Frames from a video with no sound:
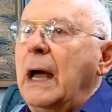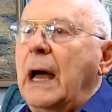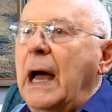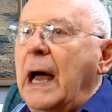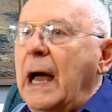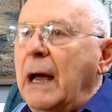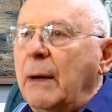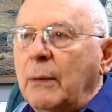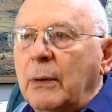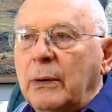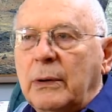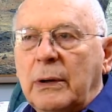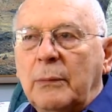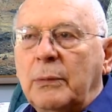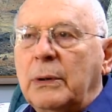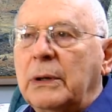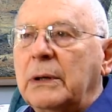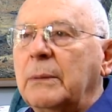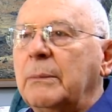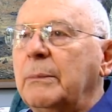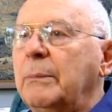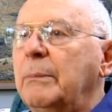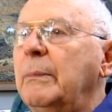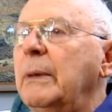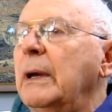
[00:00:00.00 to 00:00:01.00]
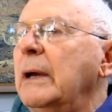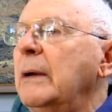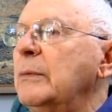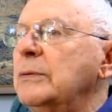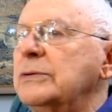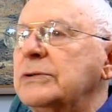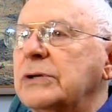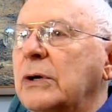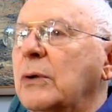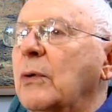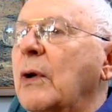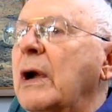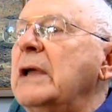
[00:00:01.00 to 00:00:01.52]
it was
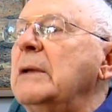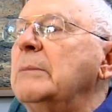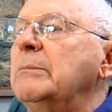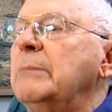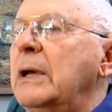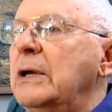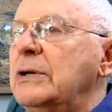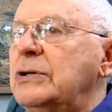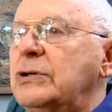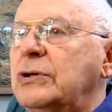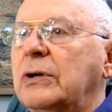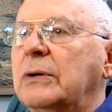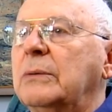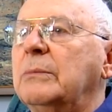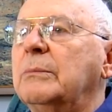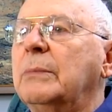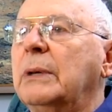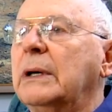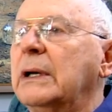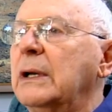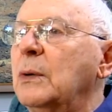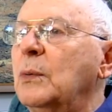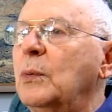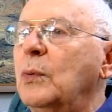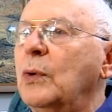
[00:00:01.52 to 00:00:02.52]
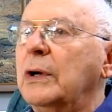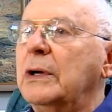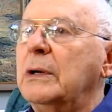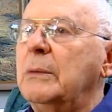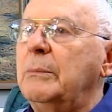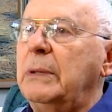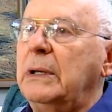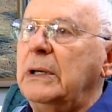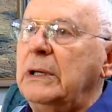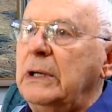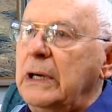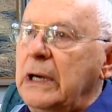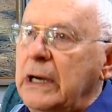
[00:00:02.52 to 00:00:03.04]
a great mission, but it wouldn't have
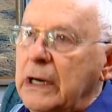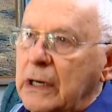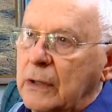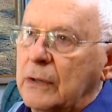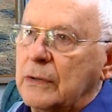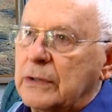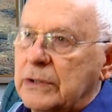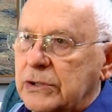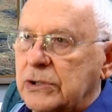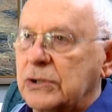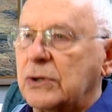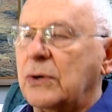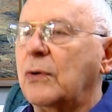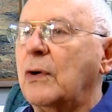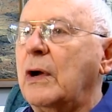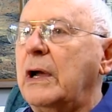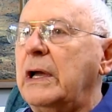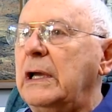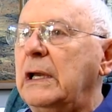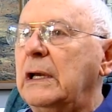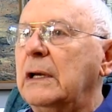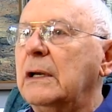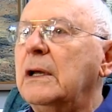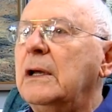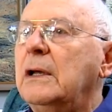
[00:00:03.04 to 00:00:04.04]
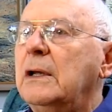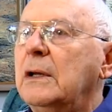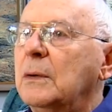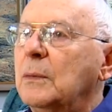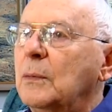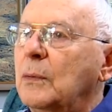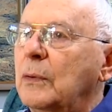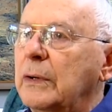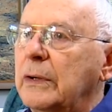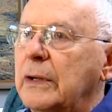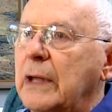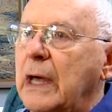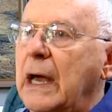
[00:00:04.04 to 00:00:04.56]
been near as great
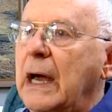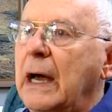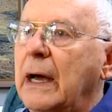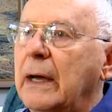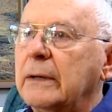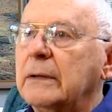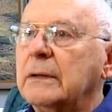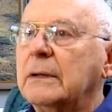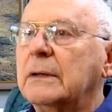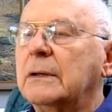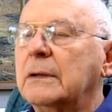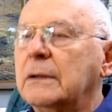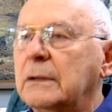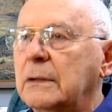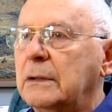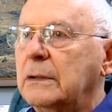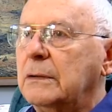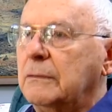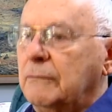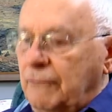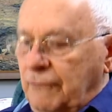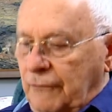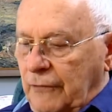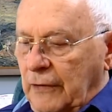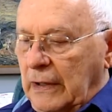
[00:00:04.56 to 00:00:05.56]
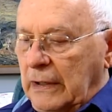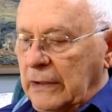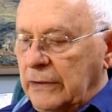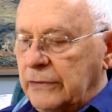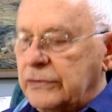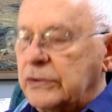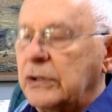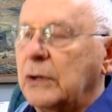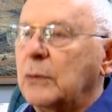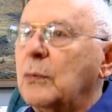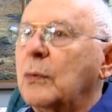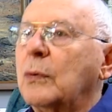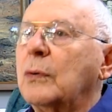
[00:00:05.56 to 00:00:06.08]
without the fellows
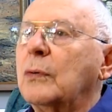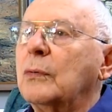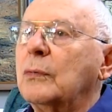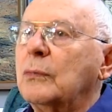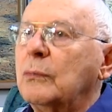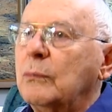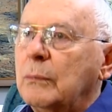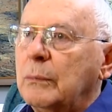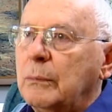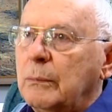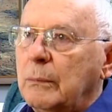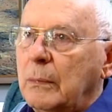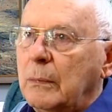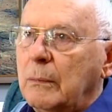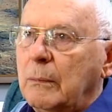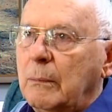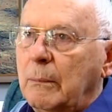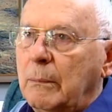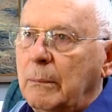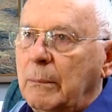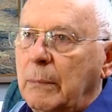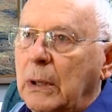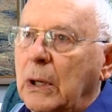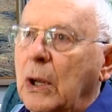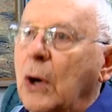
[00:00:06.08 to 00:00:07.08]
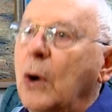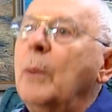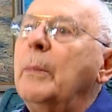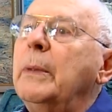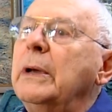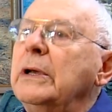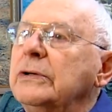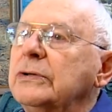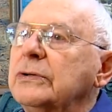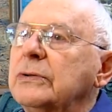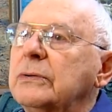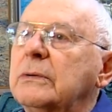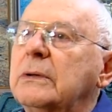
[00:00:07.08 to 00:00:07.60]
that were below
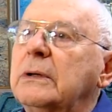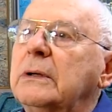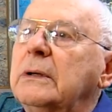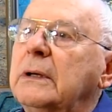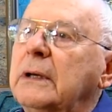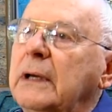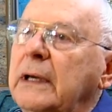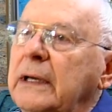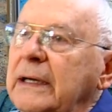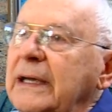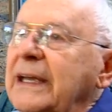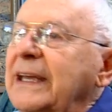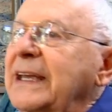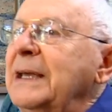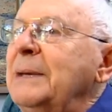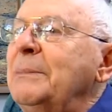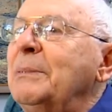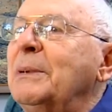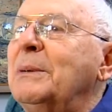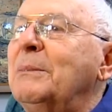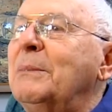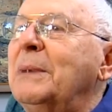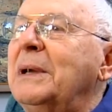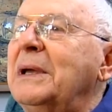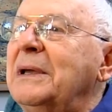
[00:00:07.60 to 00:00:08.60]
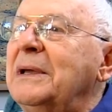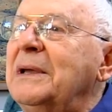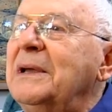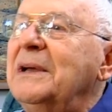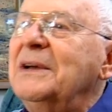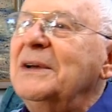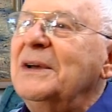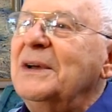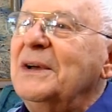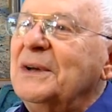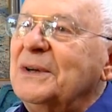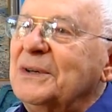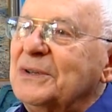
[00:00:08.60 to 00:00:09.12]
me keeping me
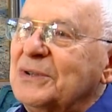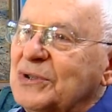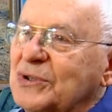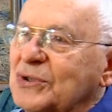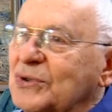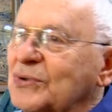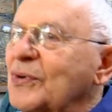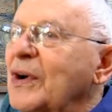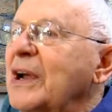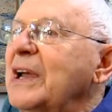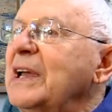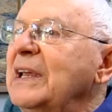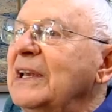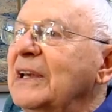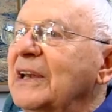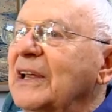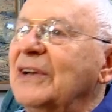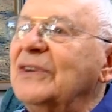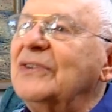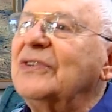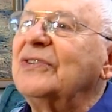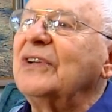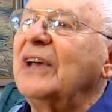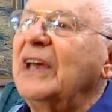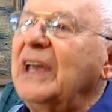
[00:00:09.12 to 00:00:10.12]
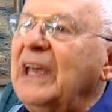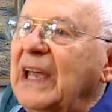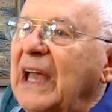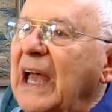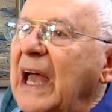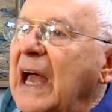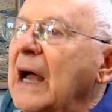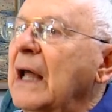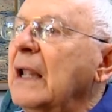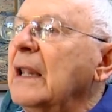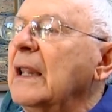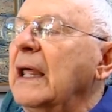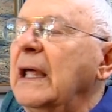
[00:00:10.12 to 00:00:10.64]
straight and saying,
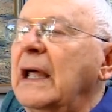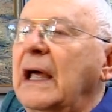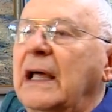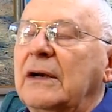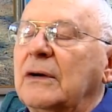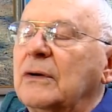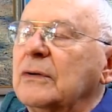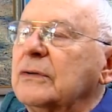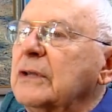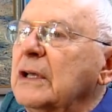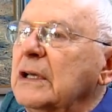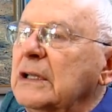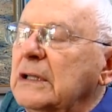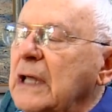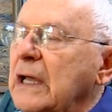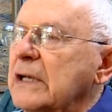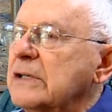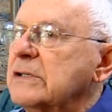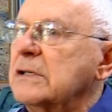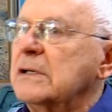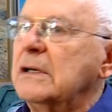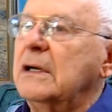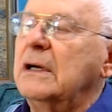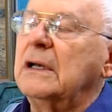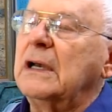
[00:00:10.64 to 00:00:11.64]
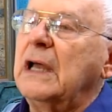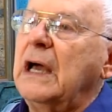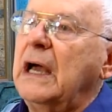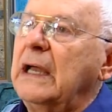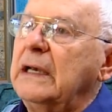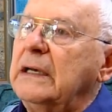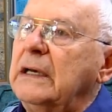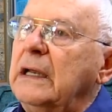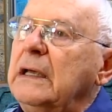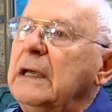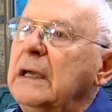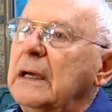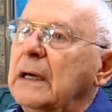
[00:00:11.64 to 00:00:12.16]
Al, I don't think that's a good
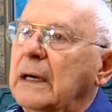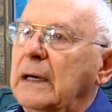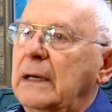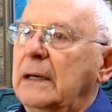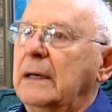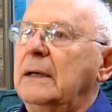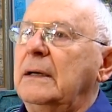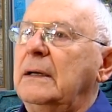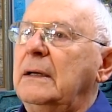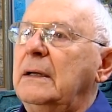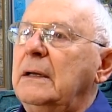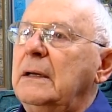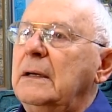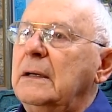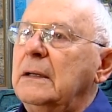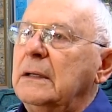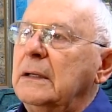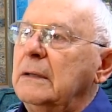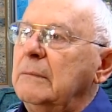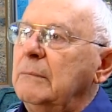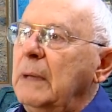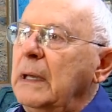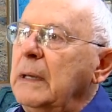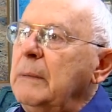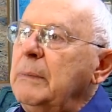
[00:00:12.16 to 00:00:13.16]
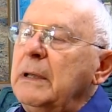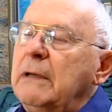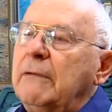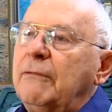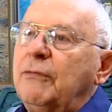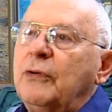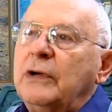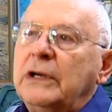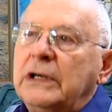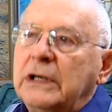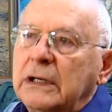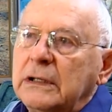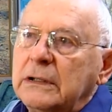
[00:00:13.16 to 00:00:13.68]
idea. Maybe if
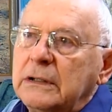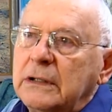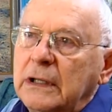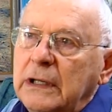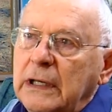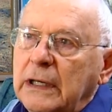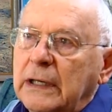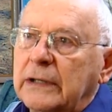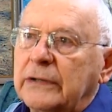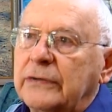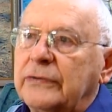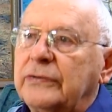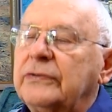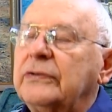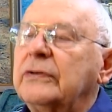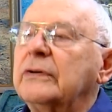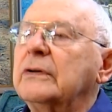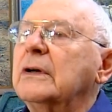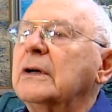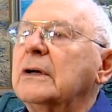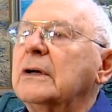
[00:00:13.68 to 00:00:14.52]
we did this,